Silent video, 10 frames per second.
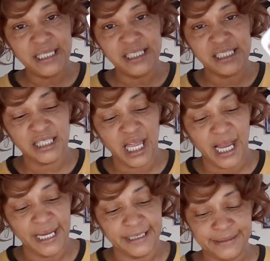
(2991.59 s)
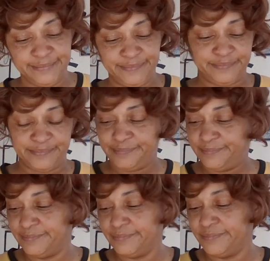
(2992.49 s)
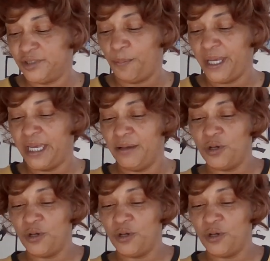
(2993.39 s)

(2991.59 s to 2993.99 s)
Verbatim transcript: He's a liar. Don't pay